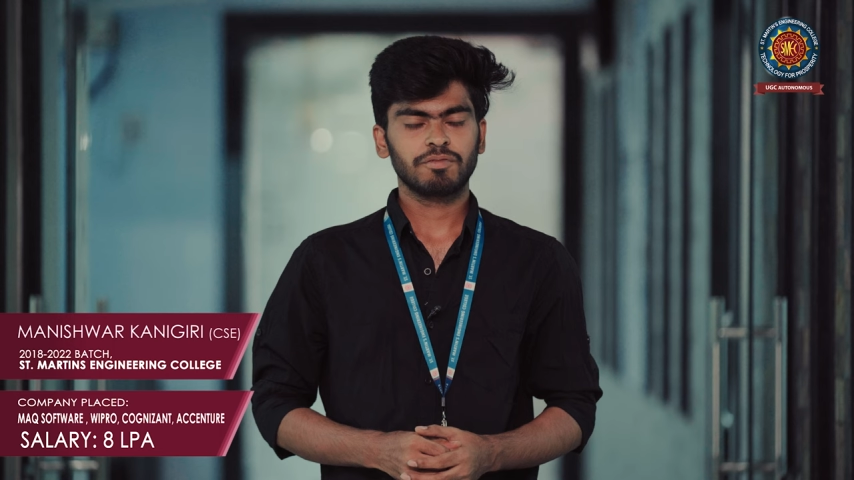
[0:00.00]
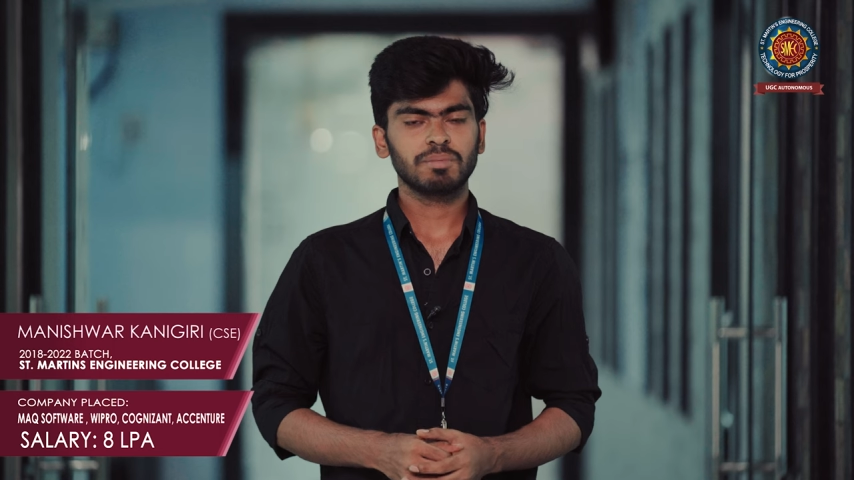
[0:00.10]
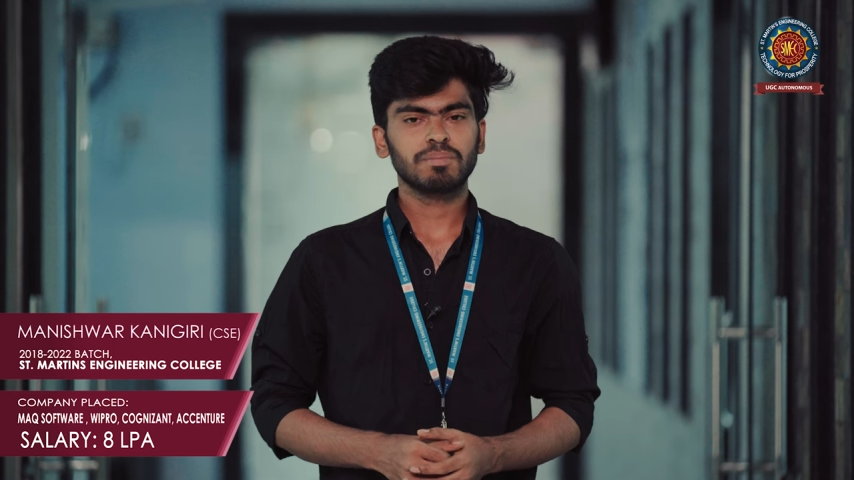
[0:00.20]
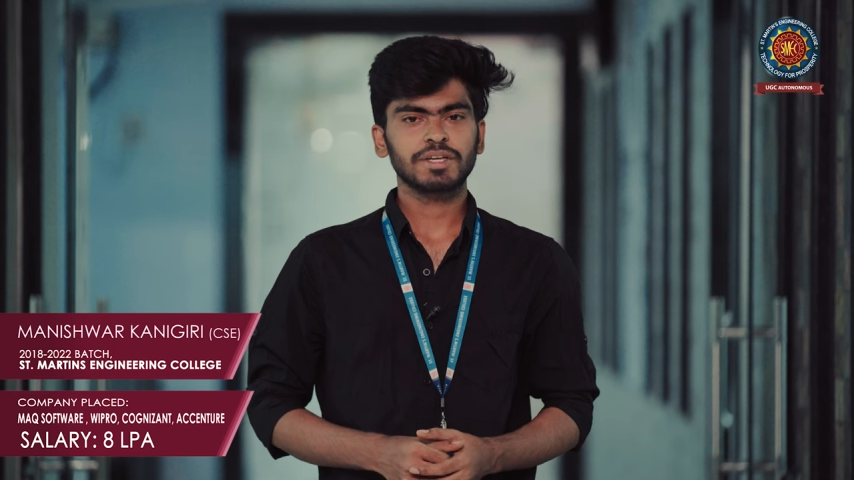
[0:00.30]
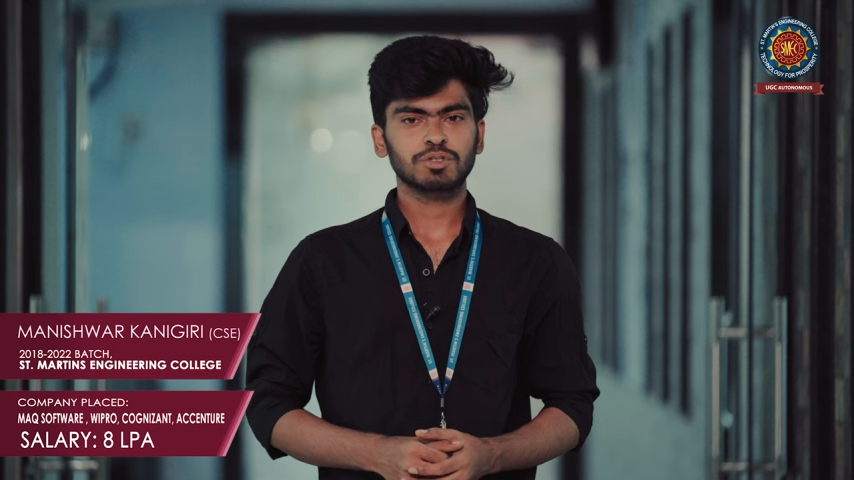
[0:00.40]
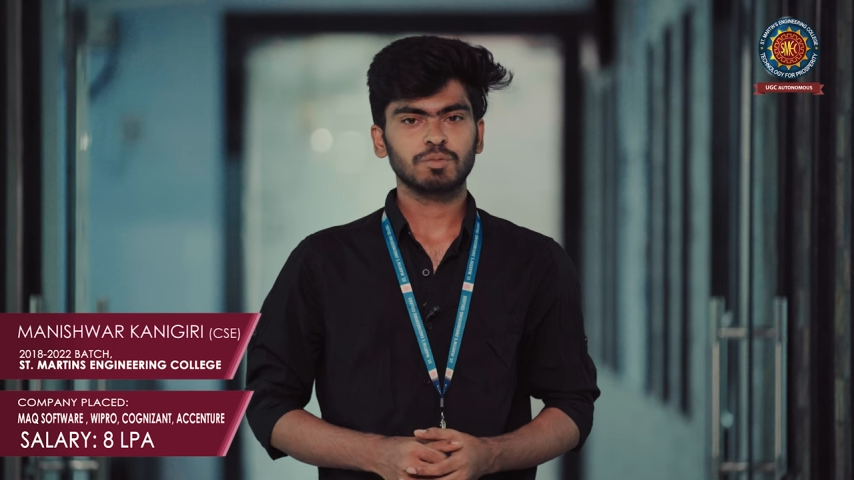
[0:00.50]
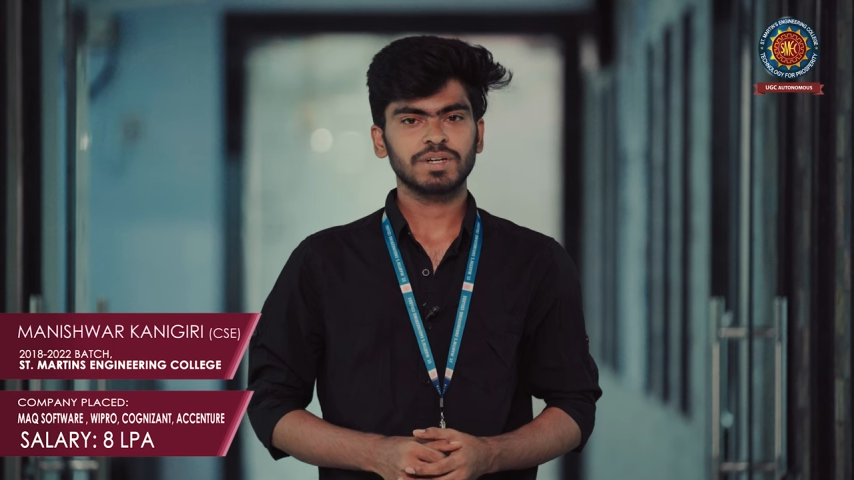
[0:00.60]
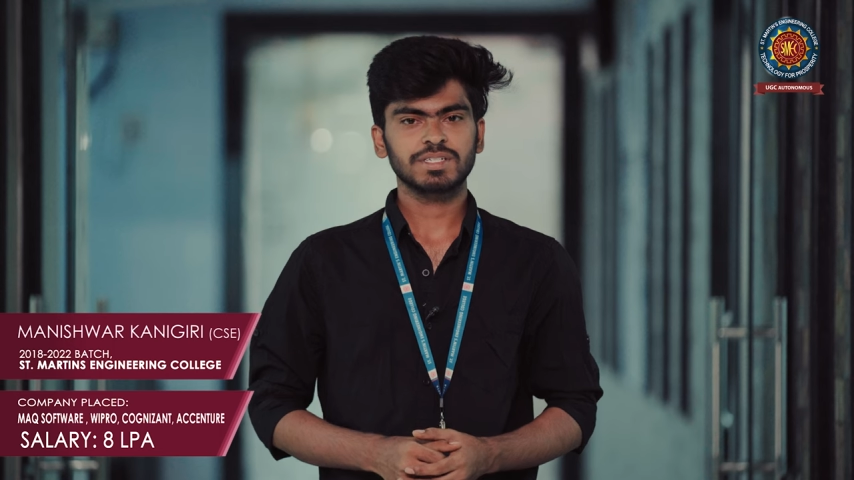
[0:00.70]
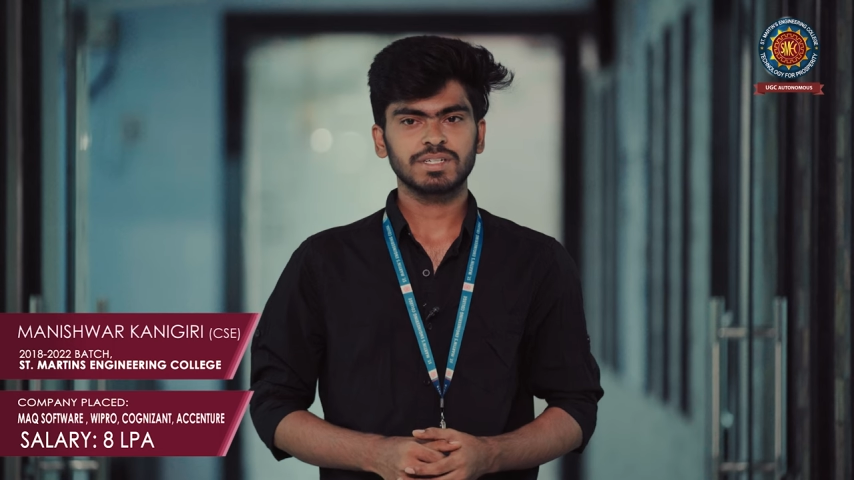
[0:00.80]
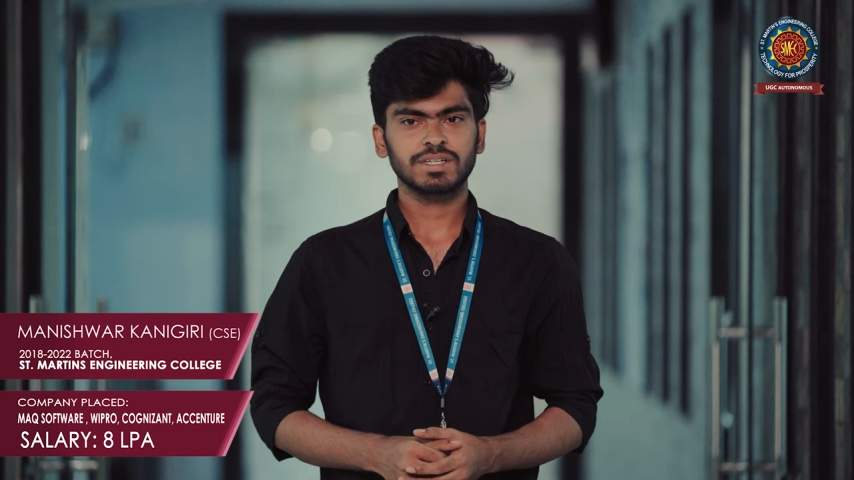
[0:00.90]
from my
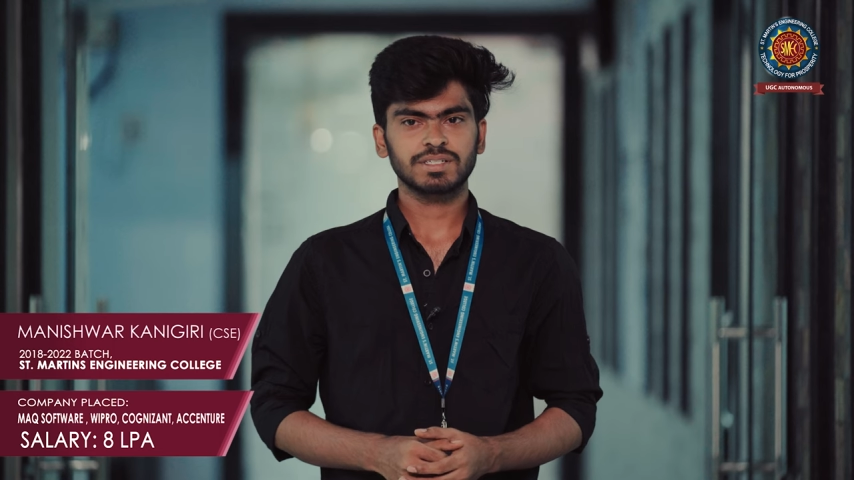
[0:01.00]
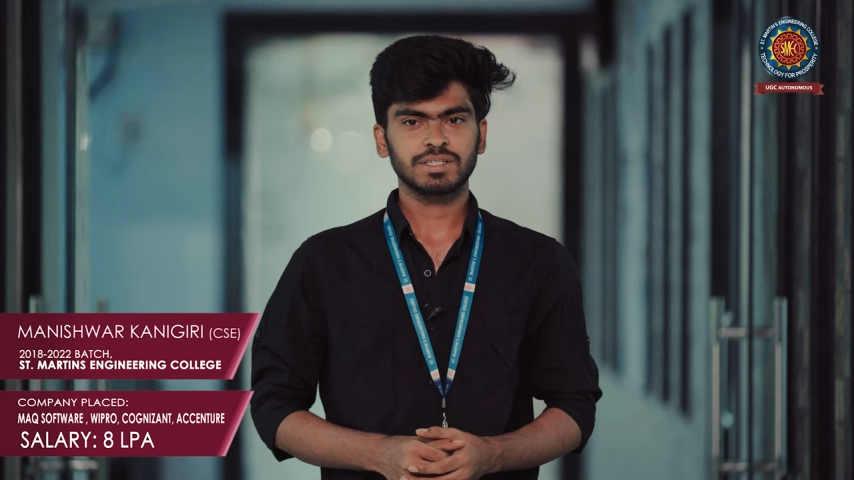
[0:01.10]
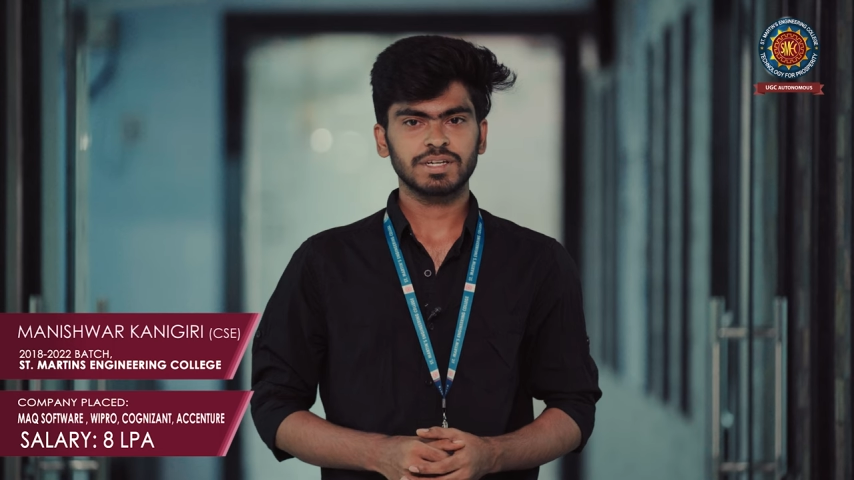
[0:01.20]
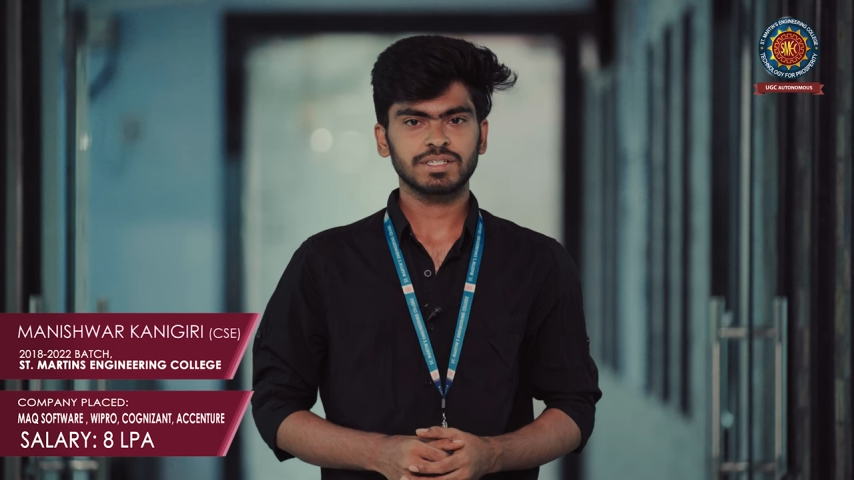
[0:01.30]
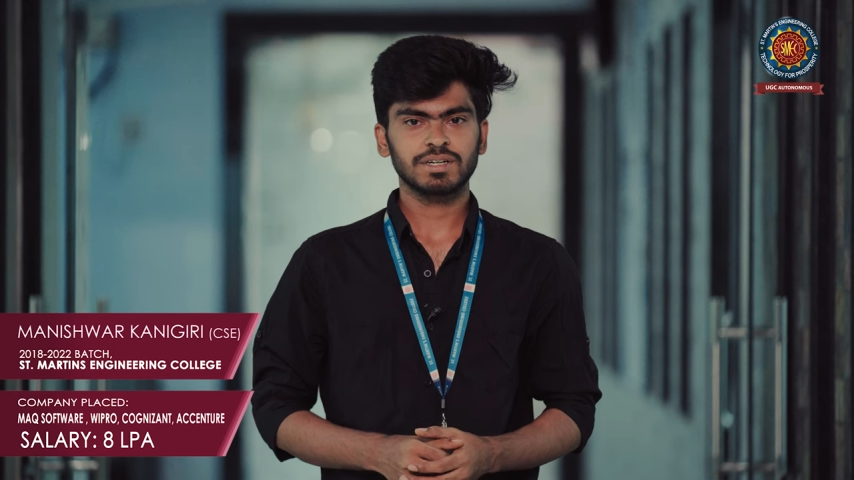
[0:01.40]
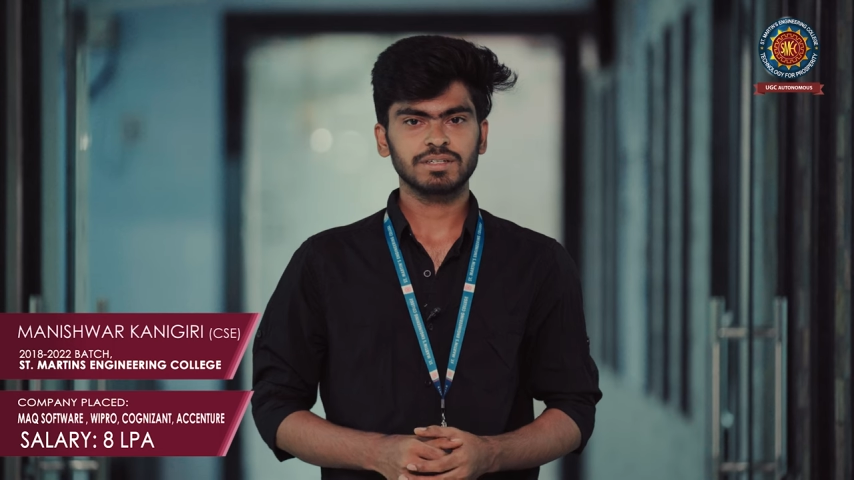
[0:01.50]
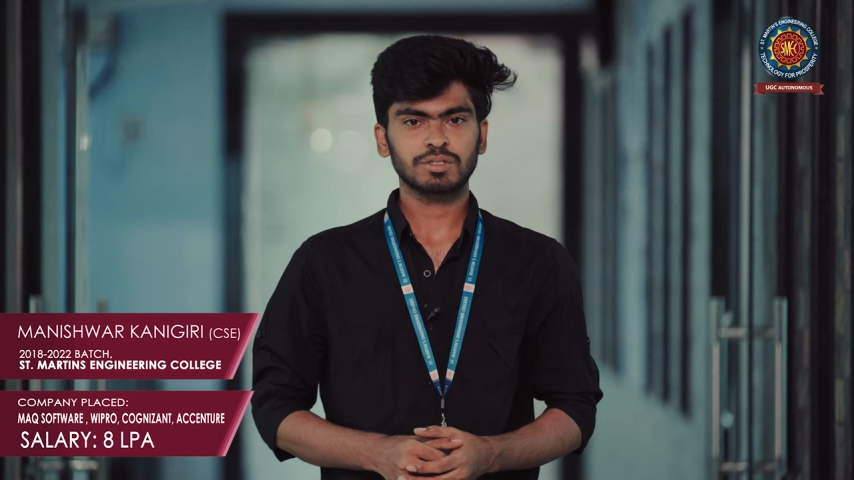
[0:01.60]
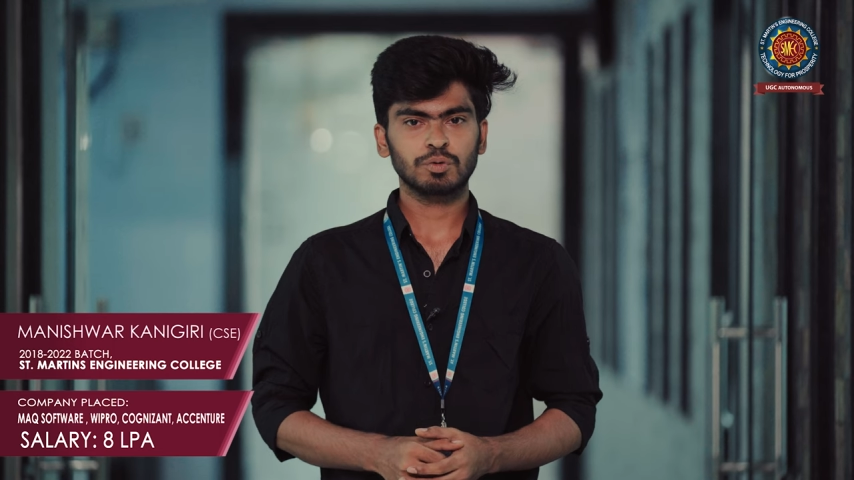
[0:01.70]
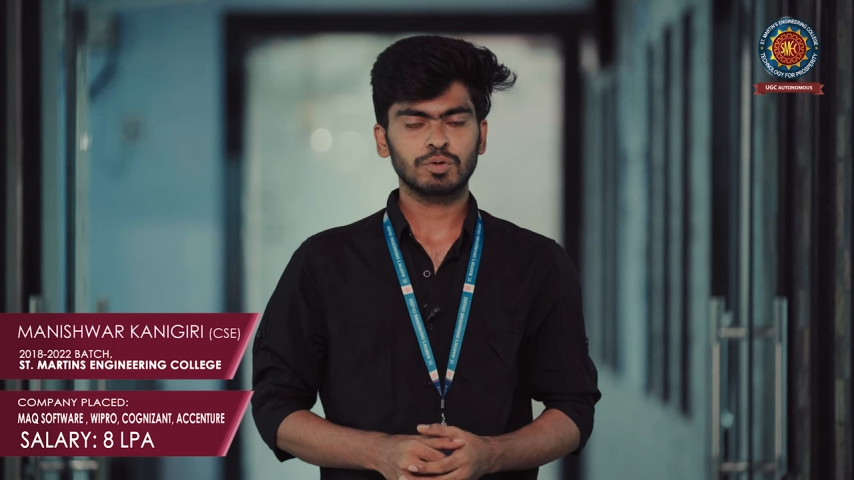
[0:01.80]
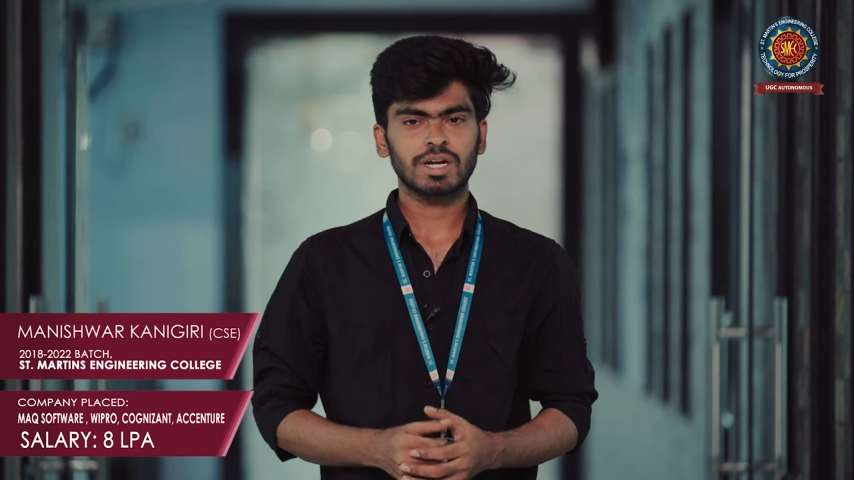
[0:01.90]
super senior suggestions
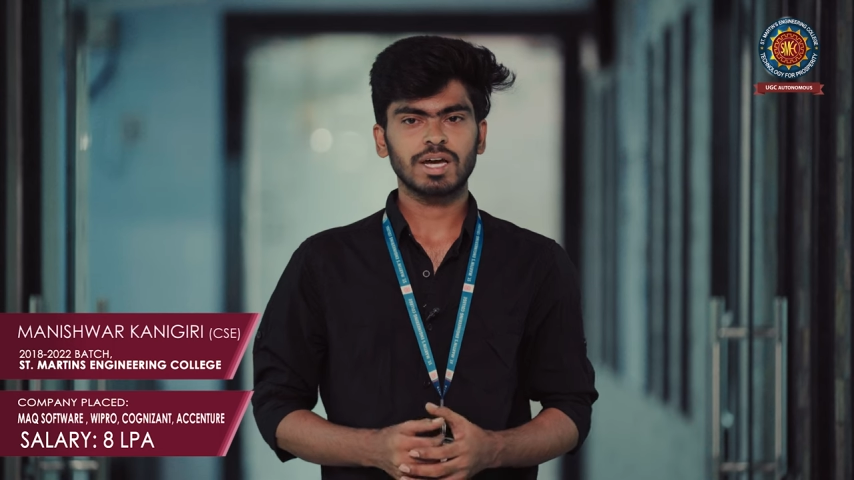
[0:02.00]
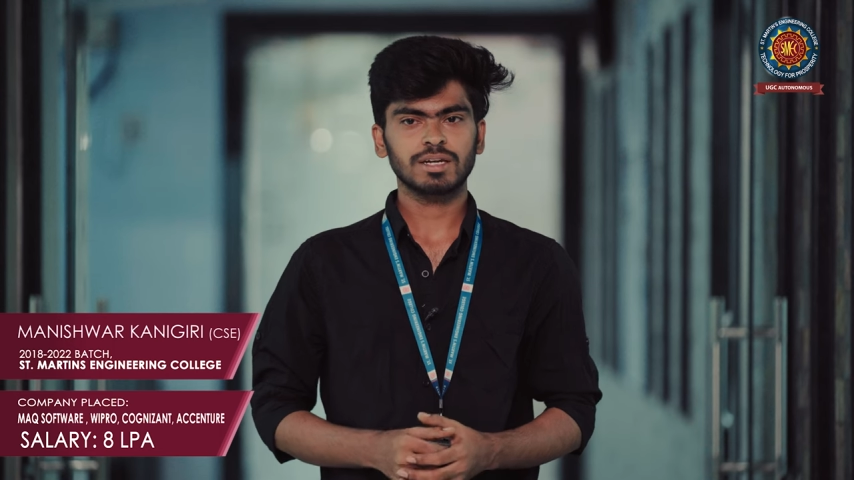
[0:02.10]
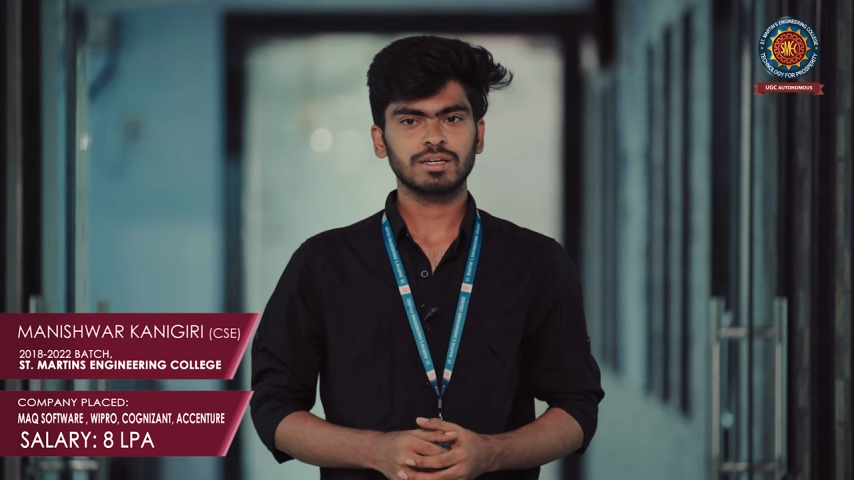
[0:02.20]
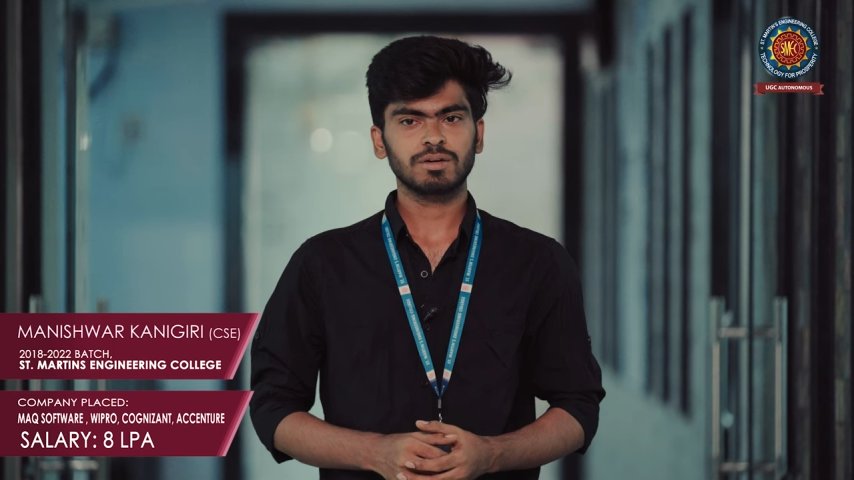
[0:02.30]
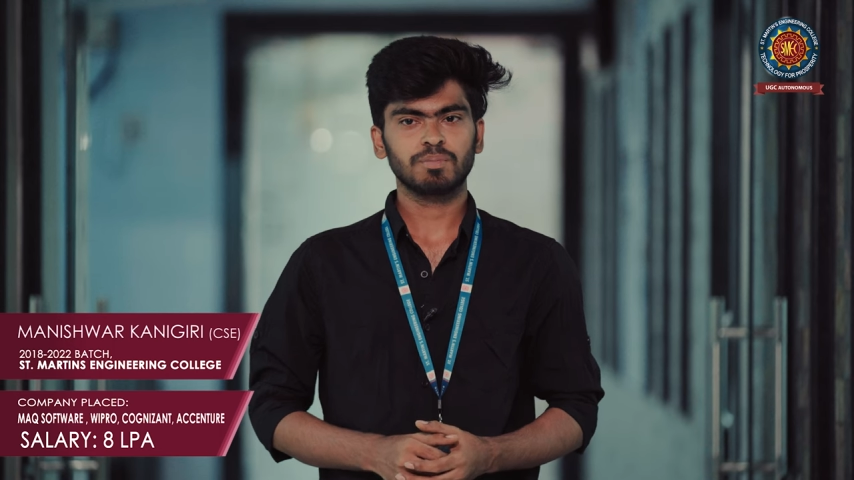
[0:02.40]
to crack